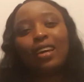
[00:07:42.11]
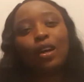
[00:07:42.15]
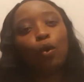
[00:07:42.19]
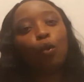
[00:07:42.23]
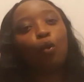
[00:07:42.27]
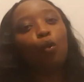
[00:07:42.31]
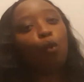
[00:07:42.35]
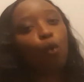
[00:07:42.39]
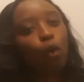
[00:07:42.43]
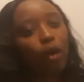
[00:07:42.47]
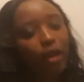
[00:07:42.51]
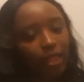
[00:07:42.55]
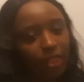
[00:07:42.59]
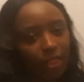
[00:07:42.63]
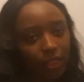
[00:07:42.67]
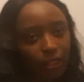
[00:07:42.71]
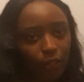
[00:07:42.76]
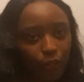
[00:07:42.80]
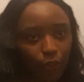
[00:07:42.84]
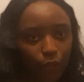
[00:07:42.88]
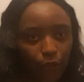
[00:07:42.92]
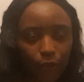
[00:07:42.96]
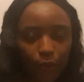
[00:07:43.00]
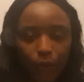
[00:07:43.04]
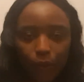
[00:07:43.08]

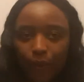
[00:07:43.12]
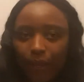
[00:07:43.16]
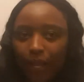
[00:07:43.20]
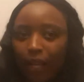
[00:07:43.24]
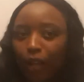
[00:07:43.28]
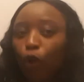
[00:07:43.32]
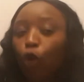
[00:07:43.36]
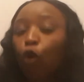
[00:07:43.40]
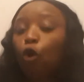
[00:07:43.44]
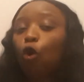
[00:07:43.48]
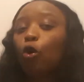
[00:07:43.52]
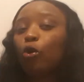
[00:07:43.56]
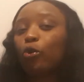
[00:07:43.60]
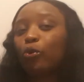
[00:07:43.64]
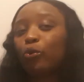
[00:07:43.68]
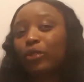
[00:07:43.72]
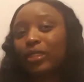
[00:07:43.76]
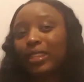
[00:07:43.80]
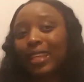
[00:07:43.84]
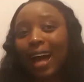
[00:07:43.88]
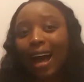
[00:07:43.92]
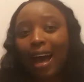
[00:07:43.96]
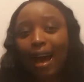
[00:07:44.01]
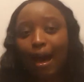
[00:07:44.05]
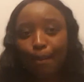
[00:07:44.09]
Withdrawing.
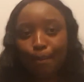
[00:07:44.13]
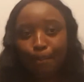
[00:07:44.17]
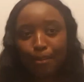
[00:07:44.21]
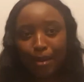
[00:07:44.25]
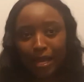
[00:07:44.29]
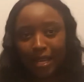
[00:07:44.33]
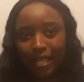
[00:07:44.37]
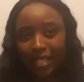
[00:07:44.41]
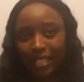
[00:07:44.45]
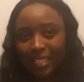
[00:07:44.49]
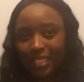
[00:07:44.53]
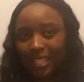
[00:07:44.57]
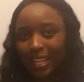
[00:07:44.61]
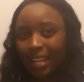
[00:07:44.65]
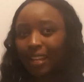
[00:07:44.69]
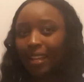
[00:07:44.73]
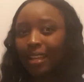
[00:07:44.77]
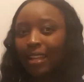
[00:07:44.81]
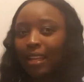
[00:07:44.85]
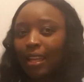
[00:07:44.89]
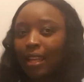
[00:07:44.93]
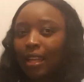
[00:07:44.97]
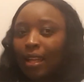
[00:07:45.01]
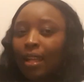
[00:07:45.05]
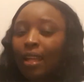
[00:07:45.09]
Kũruta mbeca.
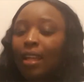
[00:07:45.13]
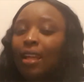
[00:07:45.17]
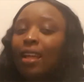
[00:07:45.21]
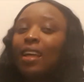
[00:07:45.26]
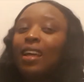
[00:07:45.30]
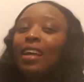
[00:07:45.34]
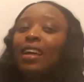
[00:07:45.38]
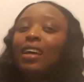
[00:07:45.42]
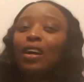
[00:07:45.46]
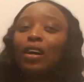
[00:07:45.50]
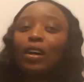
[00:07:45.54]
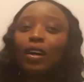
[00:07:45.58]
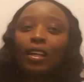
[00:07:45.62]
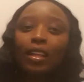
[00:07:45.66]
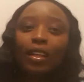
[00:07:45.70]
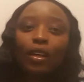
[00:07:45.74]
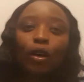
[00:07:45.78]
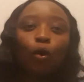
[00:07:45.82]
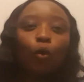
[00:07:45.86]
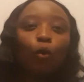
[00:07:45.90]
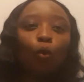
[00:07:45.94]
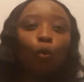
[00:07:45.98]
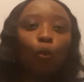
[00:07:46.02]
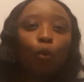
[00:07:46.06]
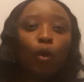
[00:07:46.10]

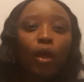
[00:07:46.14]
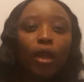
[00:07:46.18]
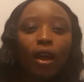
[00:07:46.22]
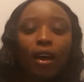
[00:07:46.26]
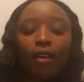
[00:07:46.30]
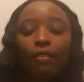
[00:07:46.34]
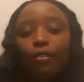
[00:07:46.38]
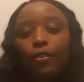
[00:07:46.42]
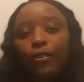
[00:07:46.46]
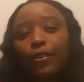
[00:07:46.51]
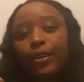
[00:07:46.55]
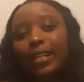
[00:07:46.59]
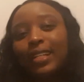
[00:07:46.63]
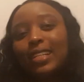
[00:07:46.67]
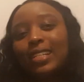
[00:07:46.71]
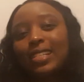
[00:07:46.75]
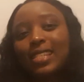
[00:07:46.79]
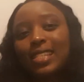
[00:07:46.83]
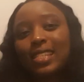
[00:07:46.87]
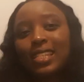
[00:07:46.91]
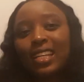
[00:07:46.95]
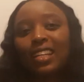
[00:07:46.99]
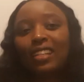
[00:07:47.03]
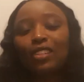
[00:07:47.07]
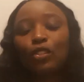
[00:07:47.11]
We have already
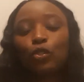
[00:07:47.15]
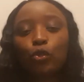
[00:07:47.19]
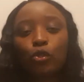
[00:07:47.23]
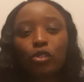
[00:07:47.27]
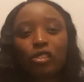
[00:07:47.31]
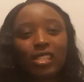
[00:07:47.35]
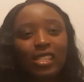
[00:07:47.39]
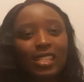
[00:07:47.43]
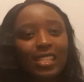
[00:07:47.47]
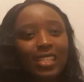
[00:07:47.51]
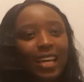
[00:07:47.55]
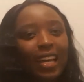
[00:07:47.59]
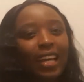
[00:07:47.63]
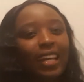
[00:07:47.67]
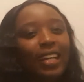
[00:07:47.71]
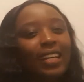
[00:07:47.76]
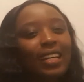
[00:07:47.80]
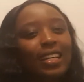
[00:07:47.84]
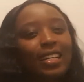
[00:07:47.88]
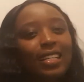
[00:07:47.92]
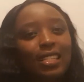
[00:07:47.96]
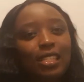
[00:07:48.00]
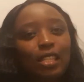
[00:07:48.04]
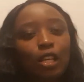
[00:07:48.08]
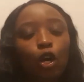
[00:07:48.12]
seen to send
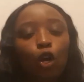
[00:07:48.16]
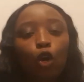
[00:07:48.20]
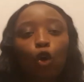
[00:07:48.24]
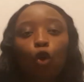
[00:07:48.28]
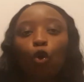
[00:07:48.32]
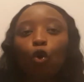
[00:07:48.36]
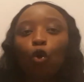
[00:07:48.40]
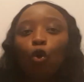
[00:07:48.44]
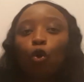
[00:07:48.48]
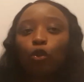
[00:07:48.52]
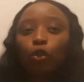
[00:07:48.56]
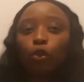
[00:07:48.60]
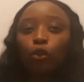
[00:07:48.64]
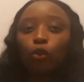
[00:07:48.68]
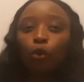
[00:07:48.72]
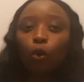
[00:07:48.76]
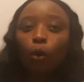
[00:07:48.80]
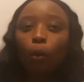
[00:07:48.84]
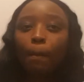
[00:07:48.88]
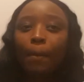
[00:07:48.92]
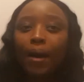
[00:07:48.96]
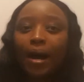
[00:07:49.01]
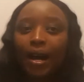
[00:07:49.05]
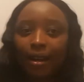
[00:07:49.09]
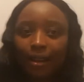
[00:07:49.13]
is
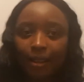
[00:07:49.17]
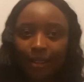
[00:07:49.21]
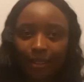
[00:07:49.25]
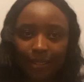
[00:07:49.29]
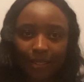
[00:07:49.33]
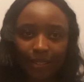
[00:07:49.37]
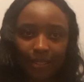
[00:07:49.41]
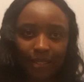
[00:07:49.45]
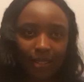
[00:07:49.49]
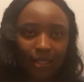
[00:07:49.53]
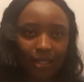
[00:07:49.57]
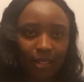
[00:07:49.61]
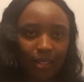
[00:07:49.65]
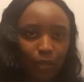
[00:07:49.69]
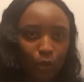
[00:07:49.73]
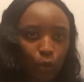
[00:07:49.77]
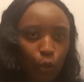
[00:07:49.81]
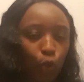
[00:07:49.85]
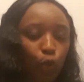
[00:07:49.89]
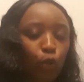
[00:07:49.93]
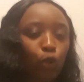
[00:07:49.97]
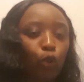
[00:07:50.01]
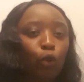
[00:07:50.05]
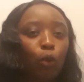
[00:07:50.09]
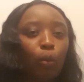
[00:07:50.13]
gũtũma.
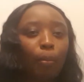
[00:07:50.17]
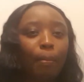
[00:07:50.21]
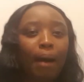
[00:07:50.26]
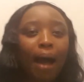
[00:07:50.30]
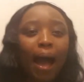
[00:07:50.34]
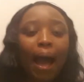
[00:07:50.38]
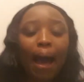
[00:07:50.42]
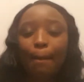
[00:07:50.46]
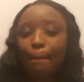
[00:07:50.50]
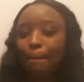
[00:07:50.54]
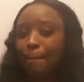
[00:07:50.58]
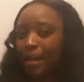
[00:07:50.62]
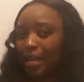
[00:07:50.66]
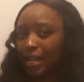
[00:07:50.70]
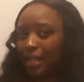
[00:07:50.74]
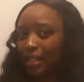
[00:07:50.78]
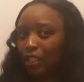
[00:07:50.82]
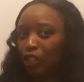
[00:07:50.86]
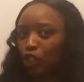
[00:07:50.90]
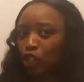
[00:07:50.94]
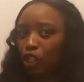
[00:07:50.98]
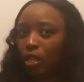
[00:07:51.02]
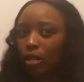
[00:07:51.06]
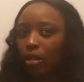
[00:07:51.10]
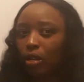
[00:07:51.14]
Gũtũma
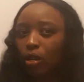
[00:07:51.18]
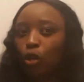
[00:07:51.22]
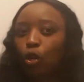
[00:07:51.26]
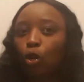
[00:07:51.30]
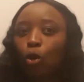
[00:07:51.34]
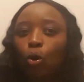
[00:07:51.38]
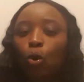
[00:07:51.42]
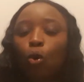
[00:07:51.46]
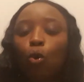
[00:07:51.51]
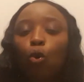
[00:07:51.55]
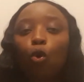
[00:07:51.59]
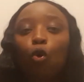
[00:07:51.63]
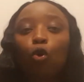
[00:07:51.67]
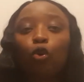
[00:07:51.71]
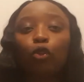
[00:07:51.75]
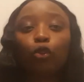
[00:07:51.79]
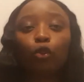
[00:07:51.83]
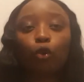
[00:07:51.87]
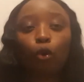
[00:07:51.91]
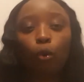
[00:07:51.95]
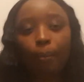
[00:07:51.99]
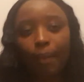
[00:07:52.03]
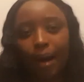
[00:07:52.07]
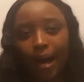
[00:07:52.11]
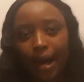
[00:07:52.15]
mbeca.
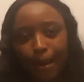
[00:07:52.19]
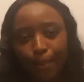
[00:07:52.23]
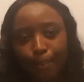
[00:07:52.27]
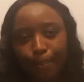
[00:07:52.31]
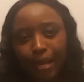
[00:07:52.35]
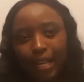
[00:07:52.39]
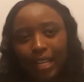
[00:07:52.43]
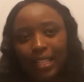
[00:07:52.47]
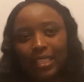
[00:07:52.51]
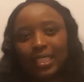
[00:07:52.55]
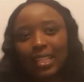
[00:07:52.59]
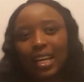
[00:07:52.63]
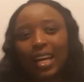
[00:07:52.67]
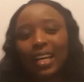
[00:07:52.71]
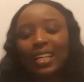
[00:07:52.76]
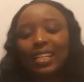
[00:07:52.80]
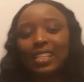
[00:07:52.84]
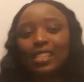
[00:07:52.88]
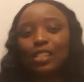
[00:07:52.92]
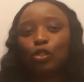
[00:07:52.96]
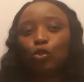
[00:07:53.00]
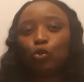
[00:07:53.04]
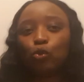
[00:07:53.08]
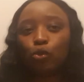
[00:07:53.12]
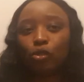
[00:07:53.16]
Gũtũma mbeca
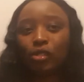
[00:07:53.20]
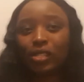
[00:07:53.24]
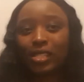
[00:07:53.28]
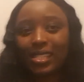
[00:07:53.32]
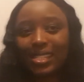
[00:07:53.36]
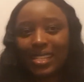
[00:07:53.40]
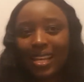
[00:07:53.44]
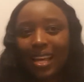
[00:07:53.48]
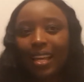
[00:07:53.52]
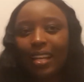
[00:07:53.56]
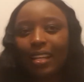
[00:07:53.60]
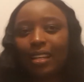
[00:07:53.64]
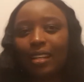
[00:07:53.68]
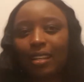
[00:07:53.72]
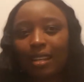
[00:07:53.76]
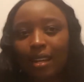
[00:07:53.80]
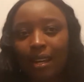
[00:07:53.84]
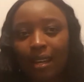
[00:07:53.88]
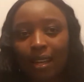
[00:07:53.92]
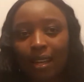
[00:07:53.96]
is to send.